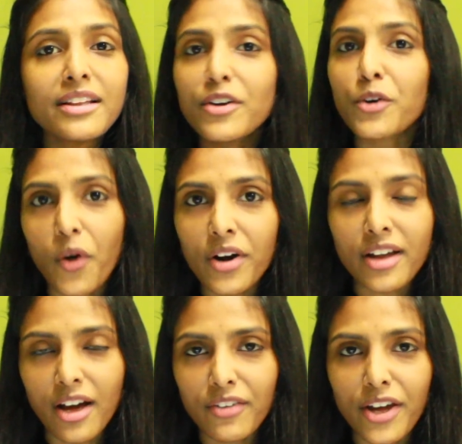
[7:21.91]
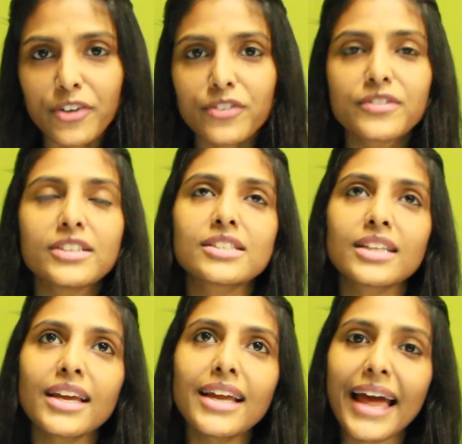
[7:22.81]
they were not aware of this
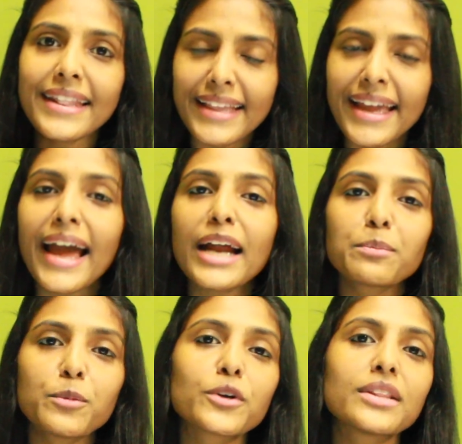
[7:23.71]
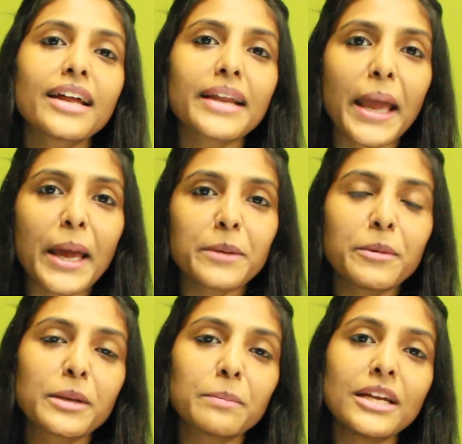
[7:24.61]
thing and they had booked their
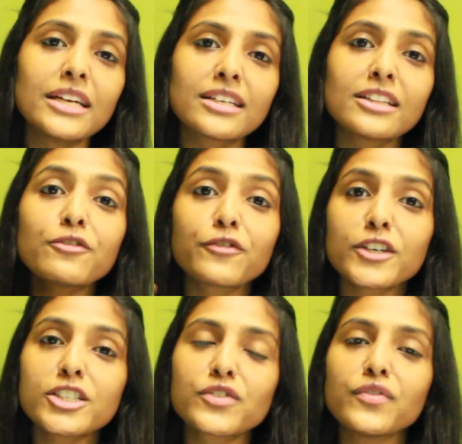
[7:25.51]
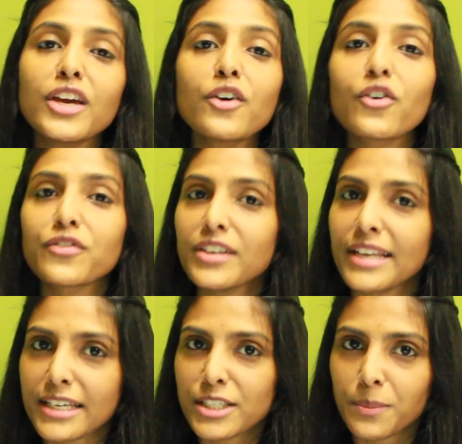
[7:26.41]
Airbnb till the first week of the
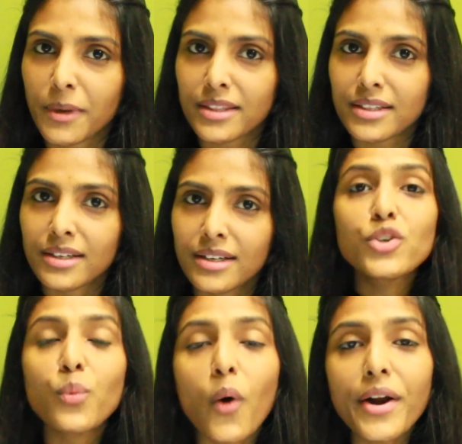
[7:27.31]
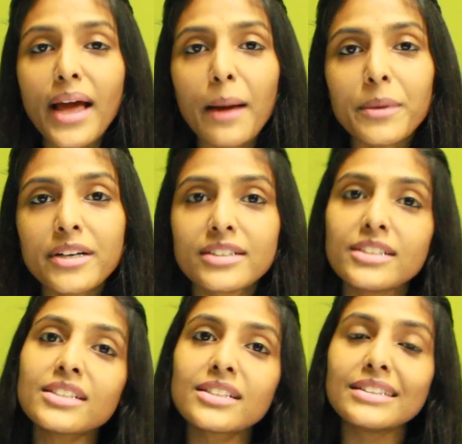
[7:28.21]
next month. So what happened
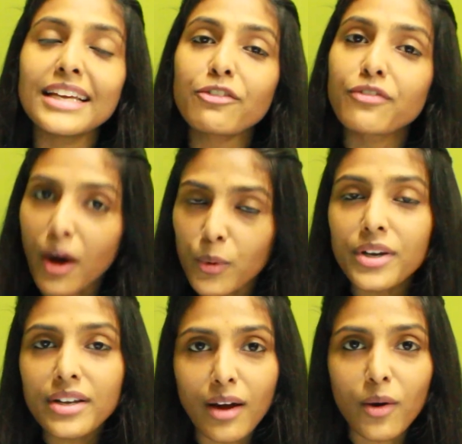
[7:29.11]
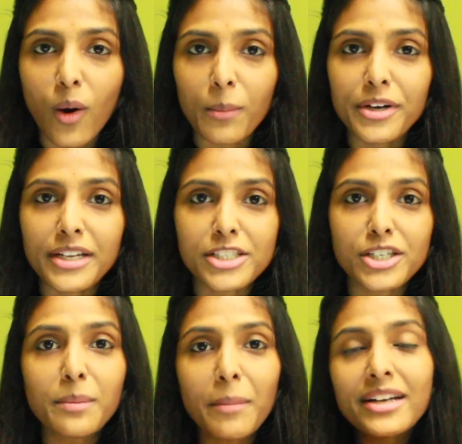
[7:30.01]
is, they found an
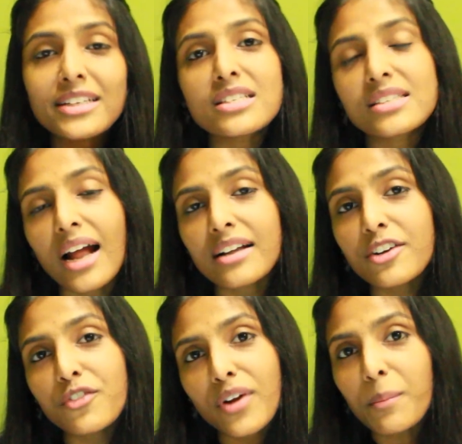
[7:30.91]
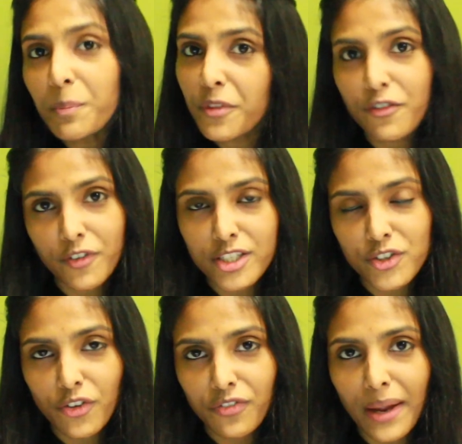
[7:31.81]
accommodation but it started from the
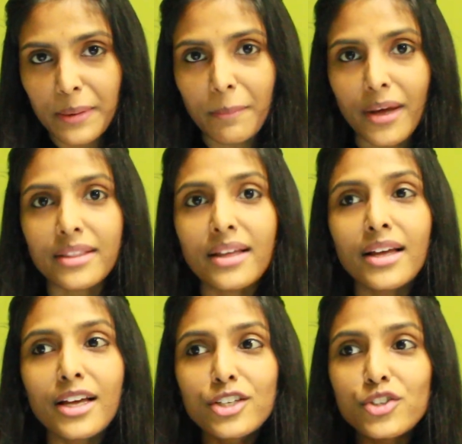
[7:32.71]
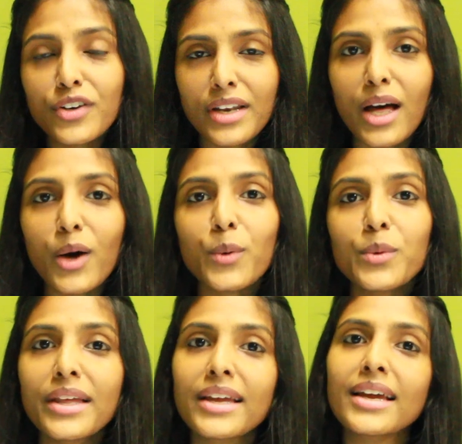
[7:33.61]
first of that month. So now
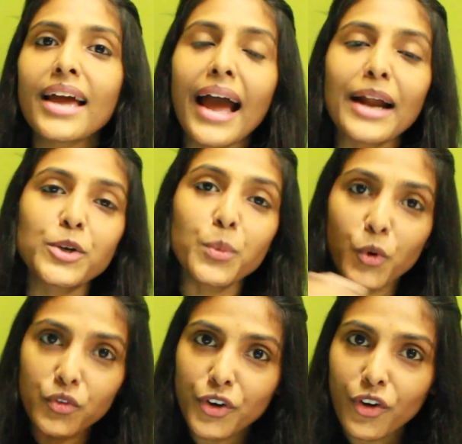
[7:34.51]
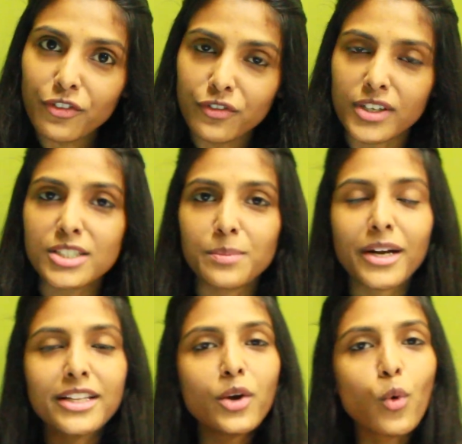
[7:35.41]
they had to move in on first,
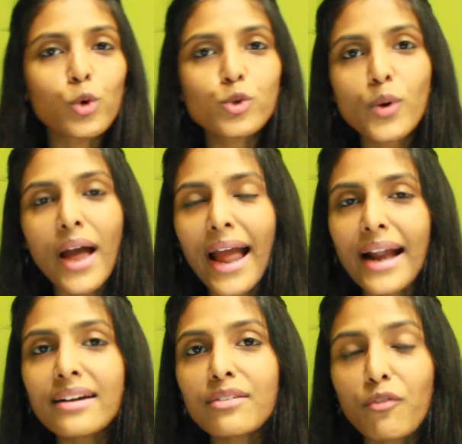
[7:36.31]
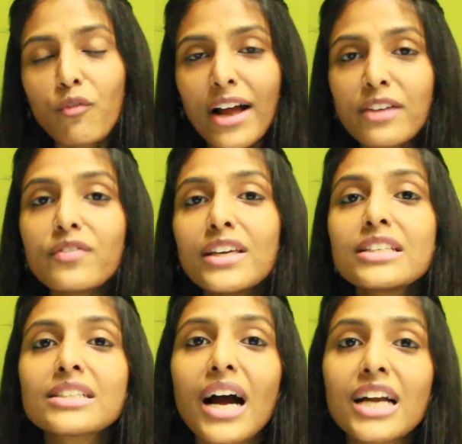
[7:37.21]
but they also had 1
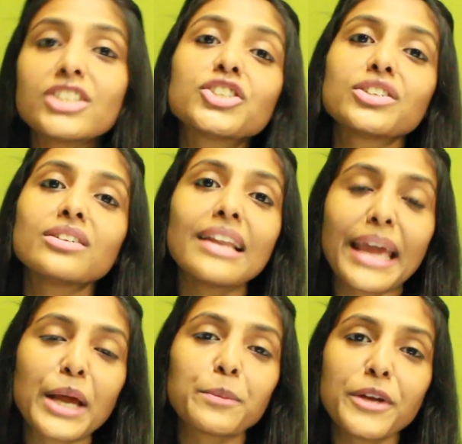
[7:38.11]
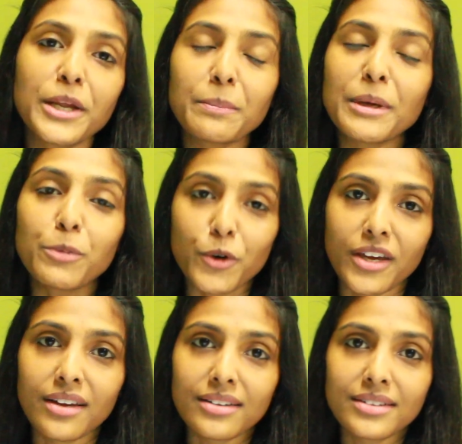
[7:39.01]
week's additional Airbnb
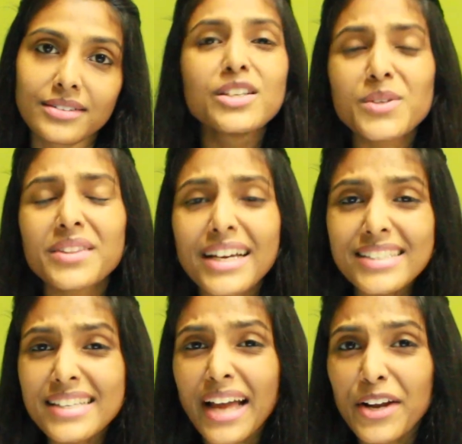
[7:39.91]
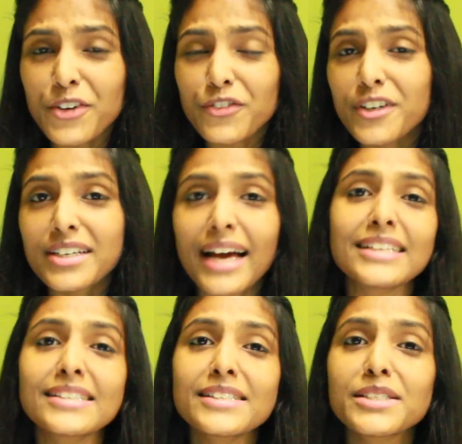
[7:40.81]
booking. So that's kind of a
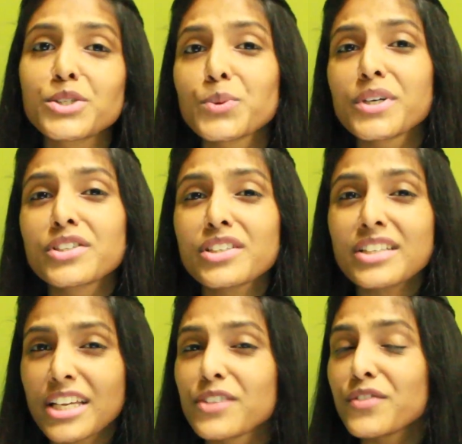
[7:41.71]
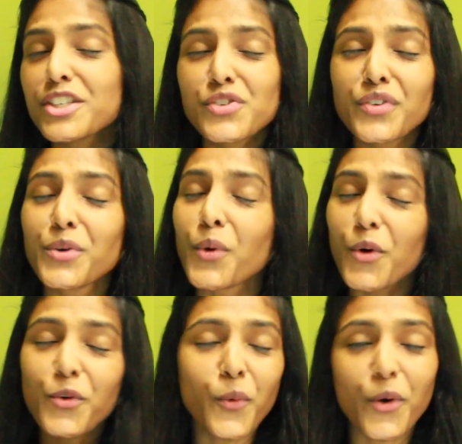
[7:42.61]
dicey situation in which we
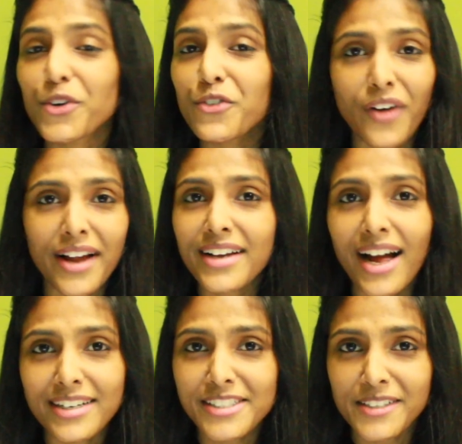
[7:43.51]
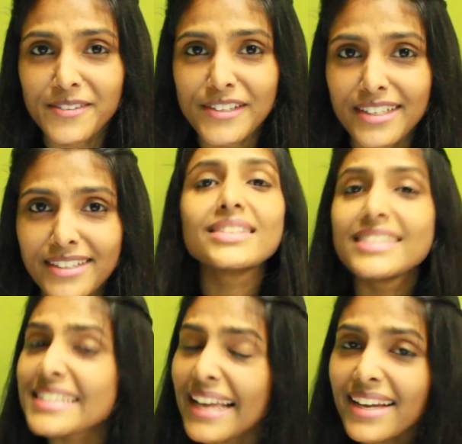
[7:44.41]
don't want to find ourselves in.
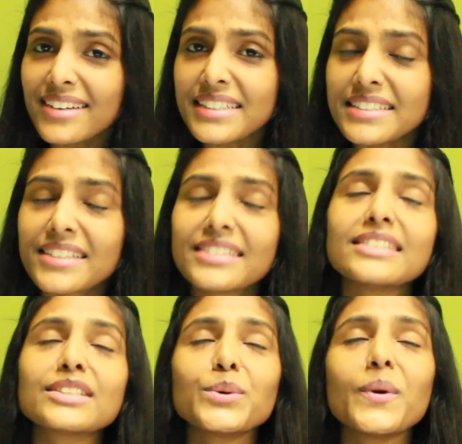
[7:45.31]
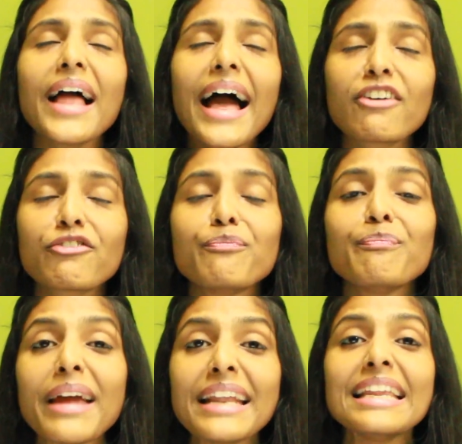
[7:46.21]
The second reason is, you will have
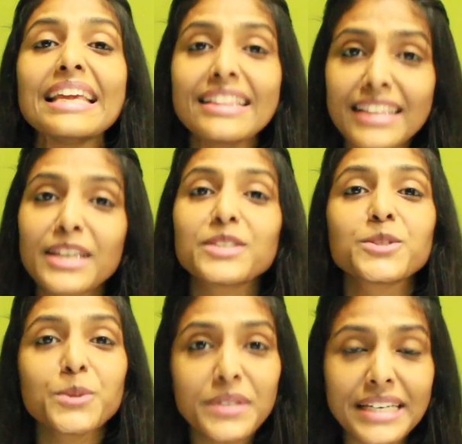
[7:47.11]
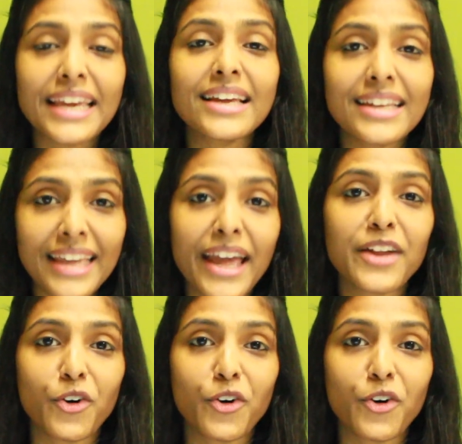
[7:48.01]
many things to take care